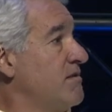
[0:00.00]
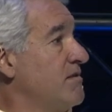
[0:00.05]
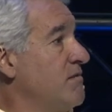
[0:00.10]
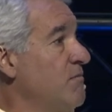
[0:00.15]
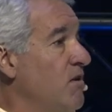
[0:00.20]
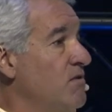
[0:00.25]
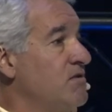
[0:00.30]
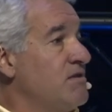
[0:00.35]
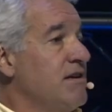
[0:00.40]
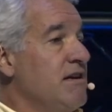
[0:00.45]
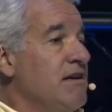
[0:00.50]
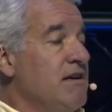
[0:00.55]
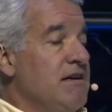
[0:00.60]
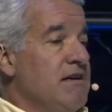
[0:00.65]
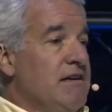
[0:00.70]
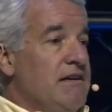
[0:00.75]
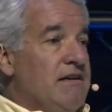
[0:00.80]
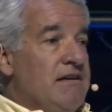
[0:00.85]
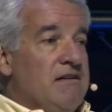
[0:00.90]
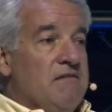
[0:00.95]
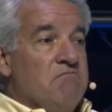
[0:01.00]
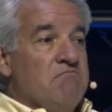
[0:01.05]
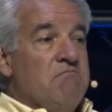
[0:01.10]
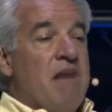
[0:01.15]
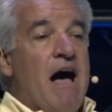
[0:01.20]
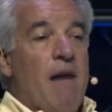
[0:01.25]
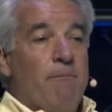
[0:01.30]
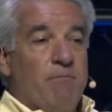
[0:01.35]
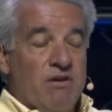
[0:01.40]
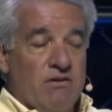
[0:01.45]
It's the most
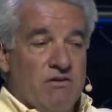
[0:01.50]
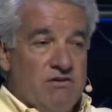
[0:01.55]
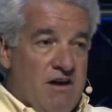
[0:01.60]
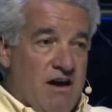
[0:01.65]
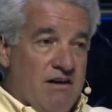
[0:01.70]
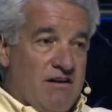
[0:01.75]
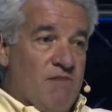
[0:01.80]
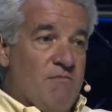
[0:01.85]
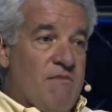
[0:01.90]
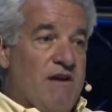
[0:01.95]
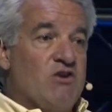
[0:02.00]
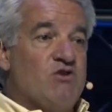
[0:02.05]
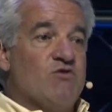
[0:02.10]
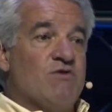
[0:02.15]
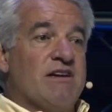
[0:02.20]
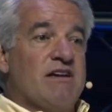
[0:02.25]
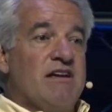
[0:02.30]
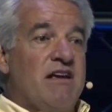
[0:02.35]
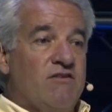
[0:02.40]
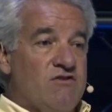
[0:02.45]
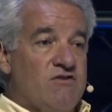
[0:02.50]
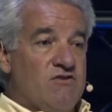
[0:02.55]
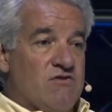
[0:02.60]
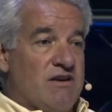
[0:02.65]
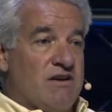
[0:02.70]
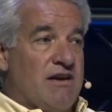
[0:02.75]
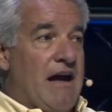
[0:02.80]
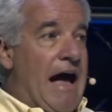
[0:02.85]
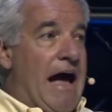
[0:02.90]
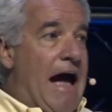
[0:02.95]
popular documentary in
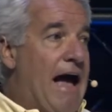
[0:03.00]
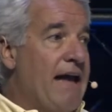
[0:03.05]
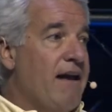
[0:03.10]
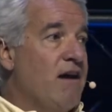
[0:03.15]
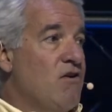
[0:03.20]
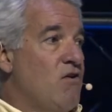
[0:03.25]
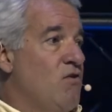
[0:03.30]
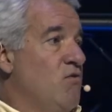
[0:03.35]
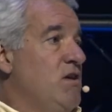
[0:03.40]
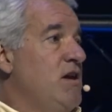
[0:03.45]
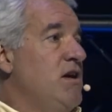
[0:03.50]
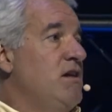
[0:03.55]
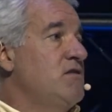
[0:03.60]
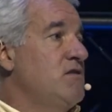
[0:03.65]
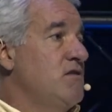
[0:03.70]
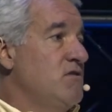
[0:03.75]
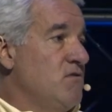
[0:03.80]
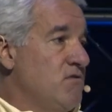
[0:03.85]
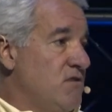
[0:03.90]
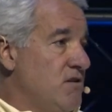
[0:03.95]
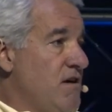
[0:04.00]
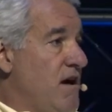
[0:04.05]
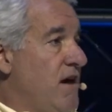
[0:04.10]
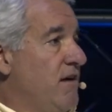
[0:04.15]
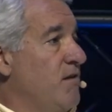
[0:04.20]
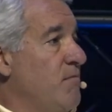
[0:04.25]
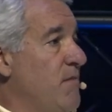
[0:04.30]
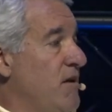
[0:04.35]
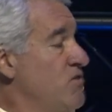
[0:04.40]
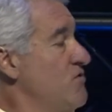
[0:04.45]
history. I agreed to do the
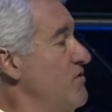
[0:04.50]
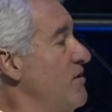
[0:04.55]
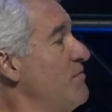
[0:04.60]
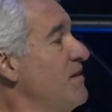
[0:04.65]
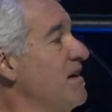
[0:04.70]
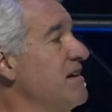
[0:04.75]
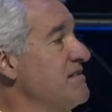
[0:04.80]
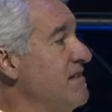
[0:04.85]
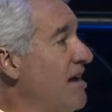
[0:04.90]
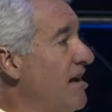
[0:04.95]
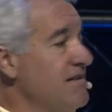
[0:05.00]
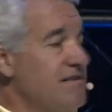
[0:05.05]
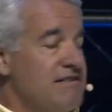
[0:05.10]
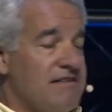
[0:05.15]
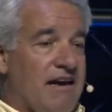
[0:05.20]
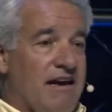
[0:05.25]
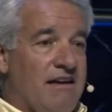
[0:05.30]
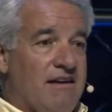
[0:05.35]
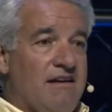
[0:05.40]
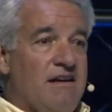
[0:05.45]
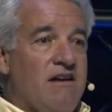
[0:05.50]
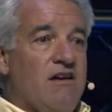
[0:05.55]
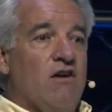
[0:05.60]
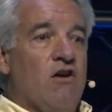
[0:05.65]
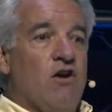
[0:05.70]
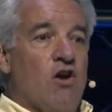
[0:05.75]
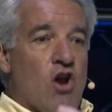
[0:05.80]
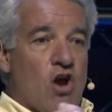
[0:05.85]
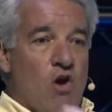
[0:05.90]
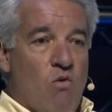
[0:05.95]
documentary because I said,
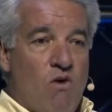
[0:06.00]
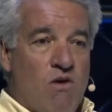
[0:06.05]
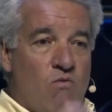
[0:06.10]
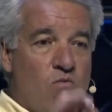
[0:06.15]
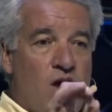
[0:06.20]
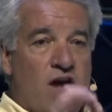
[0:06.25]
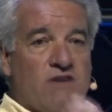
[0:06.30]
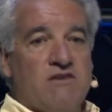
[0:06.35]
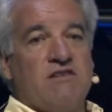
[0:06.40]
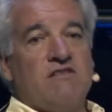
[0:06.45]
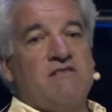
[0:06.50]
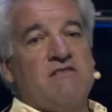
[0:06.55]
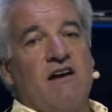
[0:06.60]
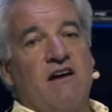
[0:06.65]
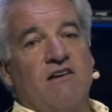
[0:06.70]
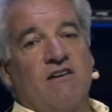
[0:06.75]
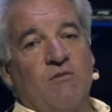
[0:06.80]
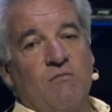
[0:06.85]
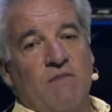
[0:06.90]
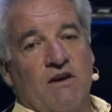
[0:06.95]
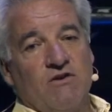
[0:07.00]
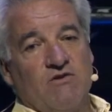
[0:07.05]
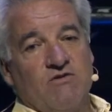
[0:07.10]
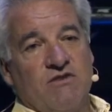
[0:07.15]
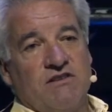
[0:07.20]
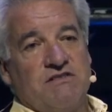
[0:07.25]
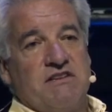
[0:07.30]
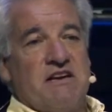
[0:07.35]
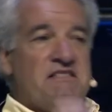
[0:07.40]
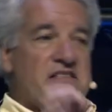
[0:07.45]
no one watches
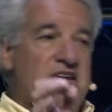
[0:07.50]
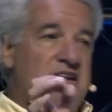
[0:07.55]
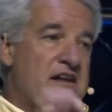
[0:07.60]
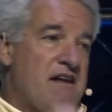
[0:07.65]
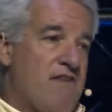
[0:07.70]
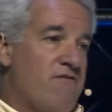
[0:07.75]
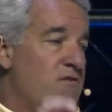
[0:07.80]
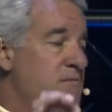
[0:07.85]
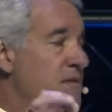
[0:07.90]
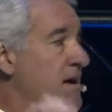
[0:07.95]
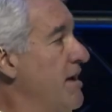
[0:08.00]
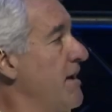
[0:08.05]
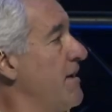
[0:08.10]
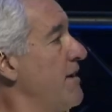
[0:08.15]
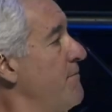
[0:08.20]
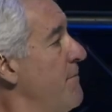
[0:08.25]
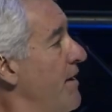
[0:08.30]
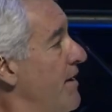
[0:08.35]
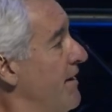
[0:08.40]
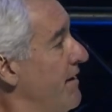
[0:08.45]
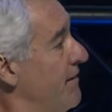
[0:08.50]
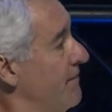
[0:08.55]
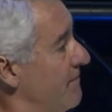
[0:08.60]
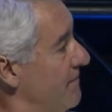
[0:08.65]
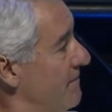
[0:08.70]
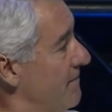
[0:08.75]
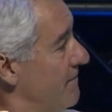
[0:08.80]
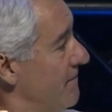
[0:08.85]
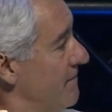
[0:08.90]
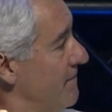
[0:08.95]
documentaries and they never make any money.
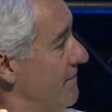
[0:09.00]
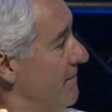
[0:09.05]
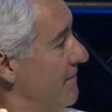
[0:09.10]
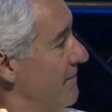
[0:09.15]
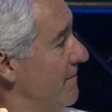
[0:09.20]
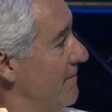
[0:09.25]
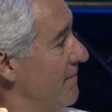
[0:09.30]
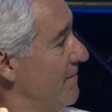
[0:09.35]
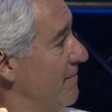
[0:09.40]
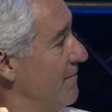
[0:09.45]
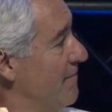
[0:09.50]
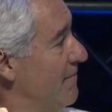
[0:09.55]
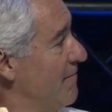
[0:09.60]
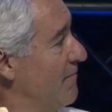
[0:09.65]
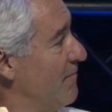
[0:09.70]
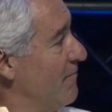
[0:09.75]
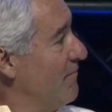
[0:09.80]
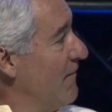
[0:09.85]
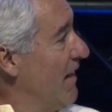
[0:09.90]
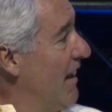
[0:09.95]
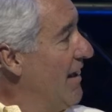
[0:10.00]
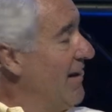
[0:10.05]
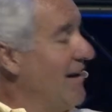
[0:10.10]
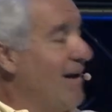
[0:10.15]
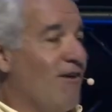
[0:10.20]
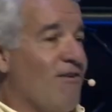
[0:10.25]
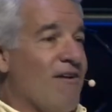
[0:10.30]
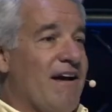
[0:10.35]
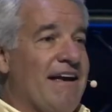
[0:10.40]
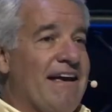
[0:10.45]
And
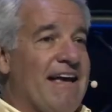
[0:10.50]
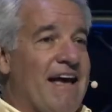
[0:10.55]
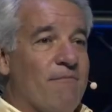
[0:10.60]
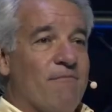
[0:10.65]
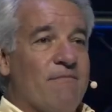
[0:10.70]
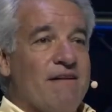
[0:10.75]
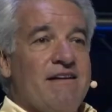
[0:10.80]
here I am.